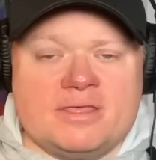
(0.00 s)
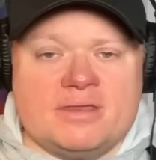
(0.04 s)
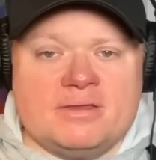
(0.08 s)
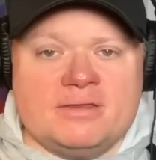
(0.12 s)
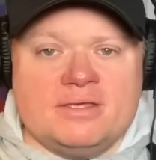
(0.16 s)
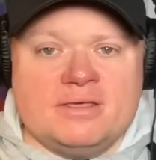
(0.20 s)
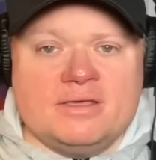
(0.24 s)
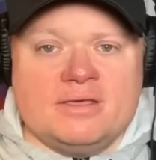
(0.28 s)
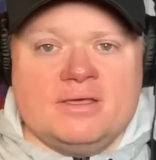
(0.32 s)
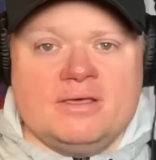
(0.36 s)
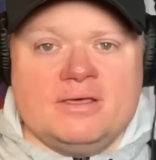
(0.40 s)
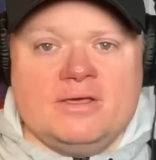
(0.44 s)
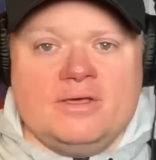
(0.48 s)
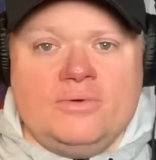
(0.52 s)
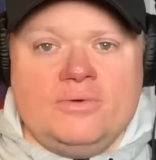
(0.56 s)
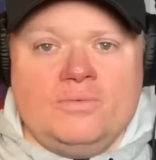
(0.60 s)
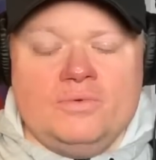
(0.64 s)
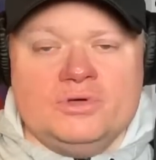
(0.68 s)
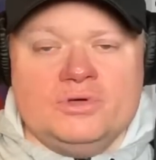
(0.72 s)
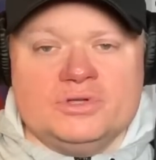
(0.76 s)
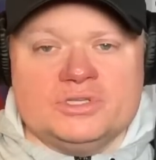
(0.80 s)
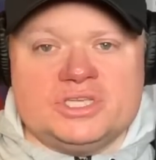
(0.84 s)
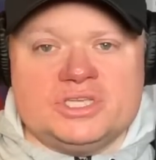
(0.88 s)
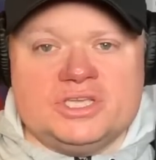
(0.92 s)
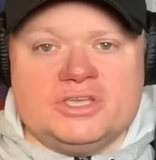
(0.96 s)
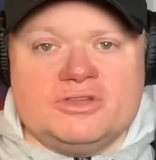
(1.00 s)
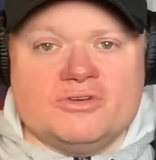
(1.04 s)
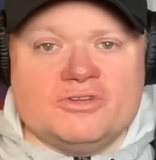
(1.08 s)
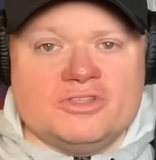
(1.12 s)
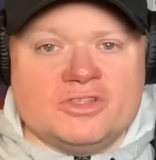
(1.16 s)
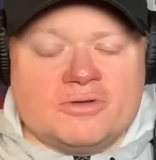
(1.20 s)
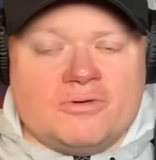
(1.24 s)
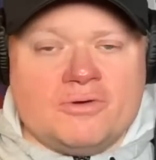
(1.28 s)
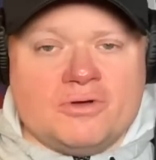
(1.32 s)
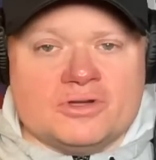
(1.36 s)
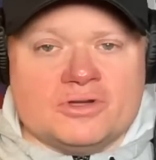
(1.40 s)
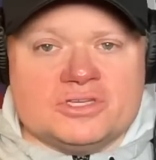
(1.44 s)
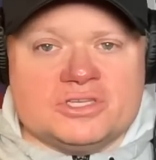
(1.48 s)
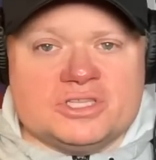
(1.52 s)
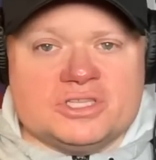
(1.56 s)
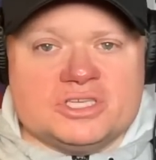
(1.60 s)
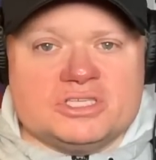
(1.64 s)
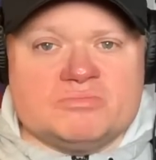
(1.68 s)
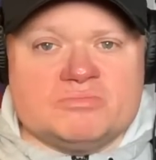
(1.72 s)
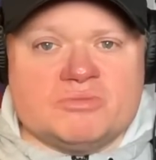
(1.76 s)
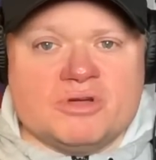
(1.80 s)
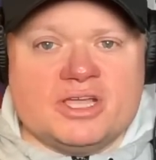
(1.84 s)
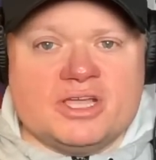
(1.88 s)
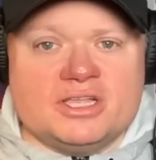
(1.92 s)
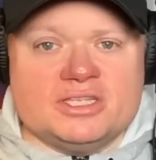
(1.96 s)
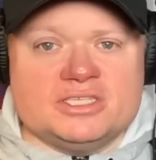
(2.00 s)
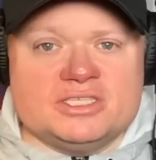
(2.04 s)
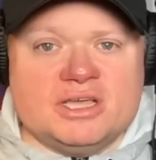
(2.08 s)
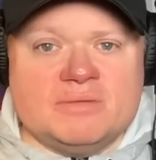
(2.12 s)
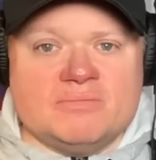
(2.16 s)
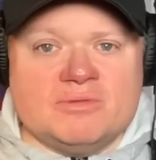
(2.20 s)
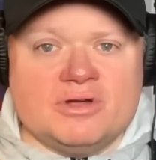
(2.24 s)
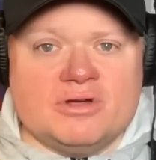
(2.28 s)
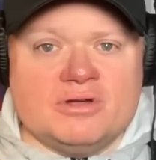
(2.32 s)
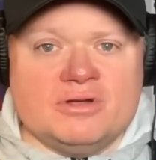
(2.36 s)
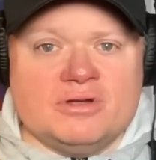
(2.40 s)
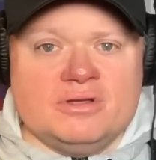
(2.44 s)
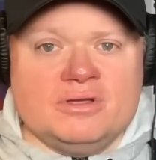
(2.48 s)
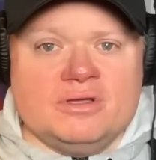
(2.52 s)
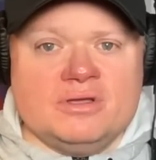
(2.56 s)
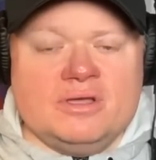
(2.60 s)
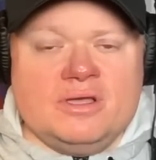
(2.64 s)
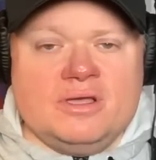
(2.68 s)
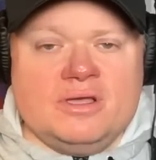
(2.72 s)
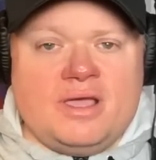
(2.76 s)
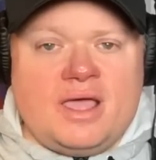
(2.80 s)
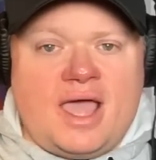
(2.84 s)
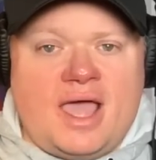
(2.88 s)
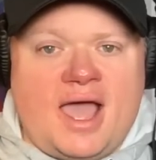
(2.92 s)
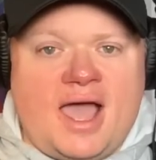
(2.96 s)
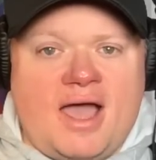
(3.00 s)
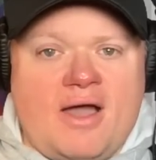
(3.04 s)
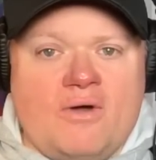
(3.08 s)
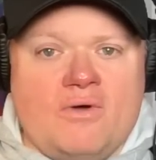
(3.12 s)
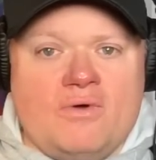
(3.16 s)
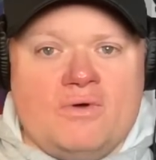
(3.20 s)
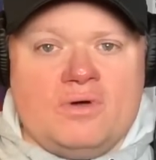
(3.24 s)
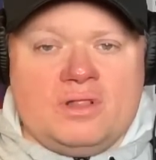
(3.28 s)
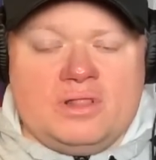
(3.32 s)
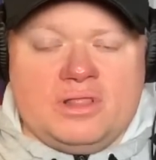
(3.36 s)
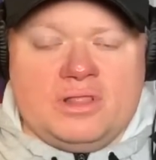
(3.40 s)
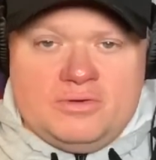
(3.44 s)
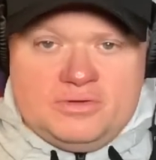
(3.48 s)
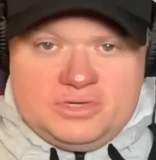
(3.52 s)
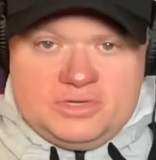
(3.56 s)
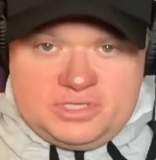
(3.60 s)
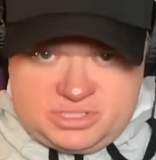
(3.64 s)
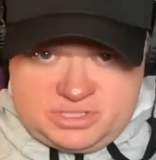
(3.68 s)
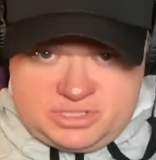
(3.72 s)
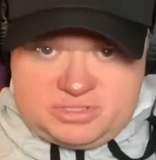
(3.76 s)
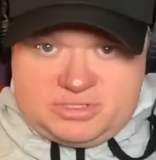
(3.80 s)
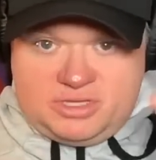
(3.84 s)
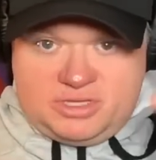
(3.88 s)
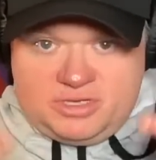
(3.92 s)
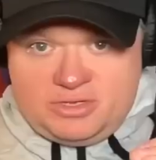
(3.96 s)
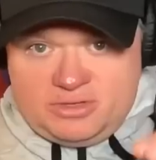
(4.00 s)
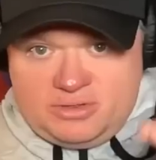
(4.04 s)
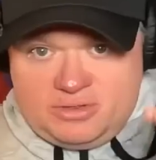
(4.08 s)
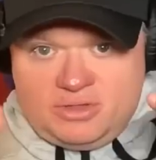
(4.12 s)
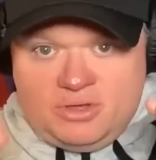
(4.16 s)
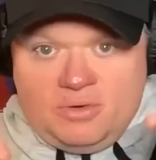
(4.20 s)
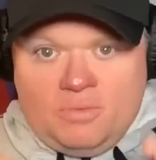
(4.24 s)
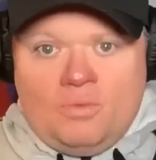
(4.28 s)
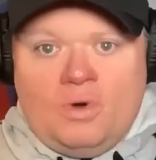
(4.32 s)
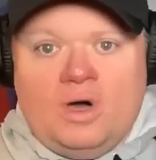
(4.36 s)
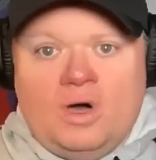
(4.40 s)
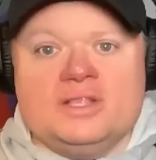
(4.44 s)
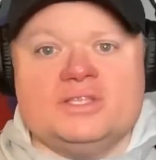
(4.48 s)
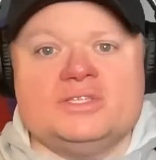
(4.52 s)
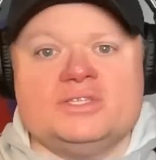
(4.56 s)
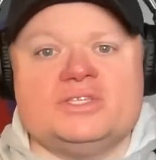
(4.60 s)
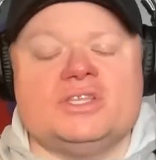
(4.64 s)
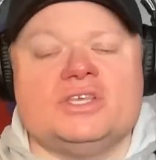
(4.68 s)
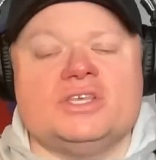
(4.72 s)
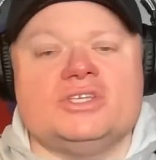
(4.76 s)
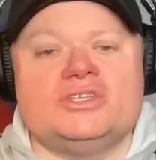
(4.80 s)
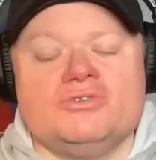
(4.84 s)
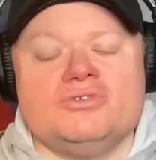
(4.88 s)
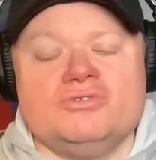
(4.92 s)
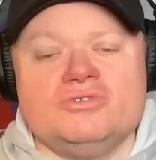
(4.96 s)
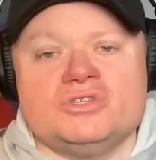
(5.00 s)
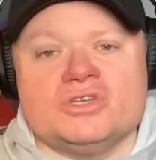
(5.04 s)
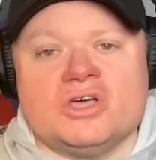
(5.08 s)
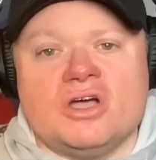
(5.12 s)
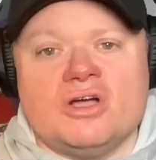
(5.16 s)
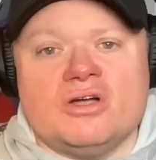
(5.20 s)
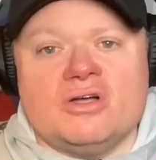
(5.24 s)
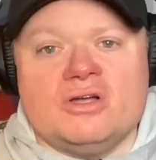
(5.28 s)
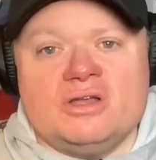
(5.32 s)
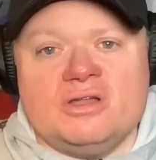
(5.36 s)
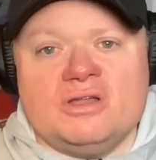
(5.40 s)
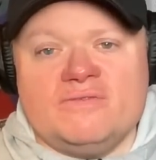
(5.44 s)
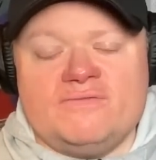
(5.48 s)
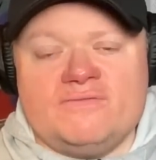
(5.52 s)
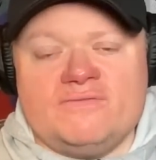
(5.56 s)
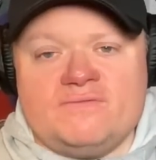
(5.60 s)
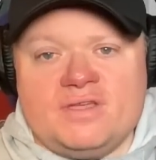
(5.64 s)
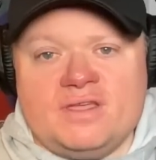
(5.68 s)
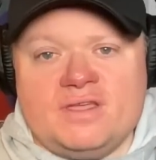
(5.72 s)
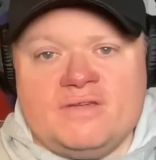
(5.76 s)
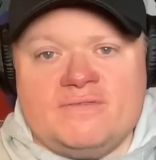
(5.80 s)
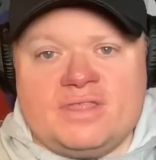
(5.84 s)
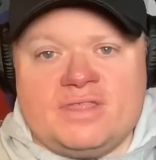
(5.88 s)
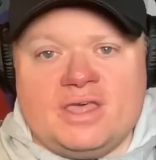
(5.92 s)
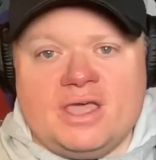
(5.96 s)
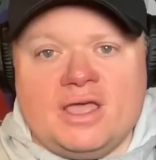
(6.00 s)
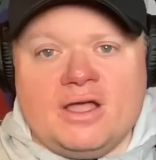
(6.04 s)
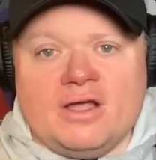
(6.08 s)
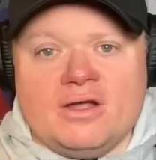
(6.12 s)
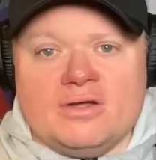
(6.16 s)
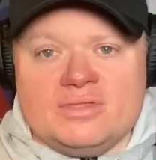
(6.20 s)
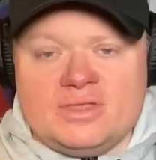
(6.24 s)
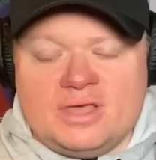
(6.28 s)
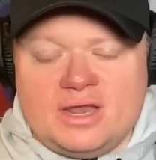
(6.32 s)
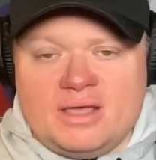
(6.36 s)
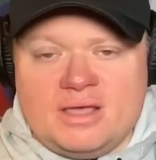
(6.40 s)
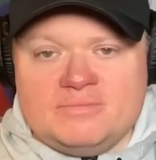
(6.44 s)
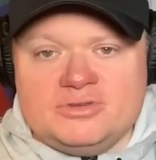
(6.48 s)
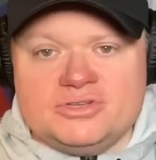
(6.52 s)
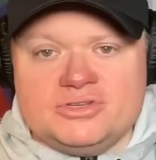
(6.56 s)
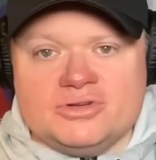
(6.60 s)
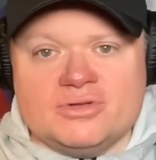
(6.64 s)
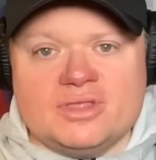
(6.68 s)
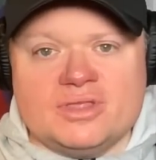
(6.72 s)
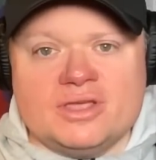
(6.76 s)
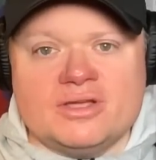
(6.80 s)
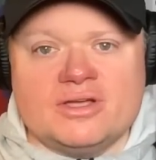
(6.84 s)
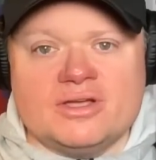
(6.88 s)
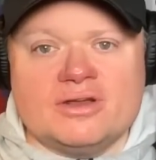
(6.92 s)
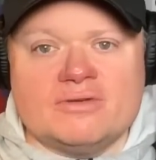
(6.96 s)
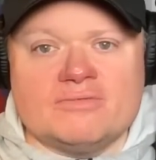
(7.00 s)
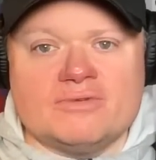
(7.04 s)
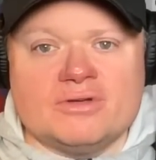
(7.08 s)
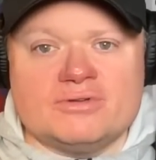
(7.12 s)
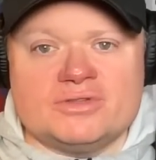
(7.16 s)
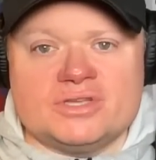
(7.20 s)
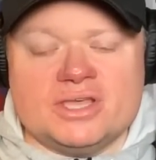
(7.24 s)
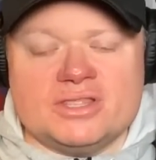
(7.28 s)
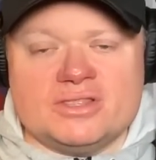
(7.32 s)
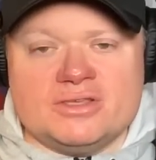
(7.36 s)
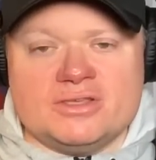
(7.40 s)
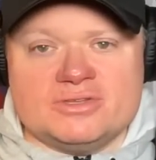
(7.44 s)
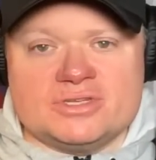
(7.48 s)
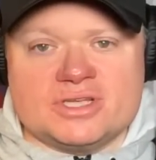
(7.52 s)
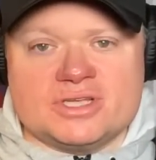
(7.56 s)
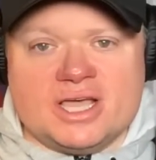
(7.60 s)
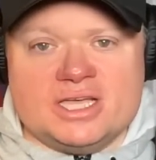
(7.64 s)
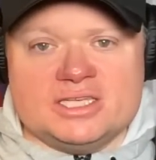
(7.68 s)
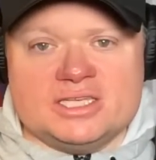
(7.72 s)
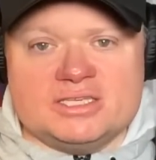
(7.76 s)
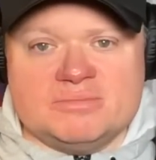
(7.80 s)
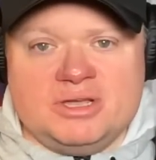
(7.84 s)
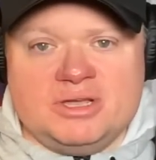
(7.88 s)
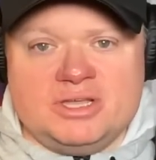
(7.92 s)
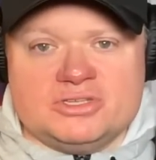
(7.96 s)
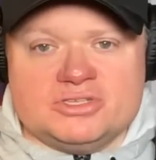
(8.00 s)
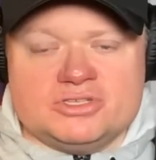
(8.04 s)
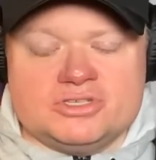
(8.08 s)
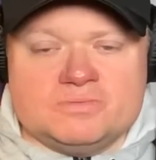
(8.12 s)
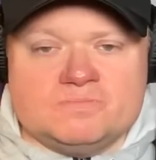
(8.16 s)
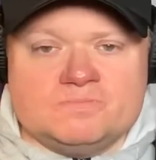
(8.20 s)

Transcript: And we'll see during the course of the spring and summer how close the ones and the twos are. And if they are, then I'm sure they're going to rotate those guys a bunch.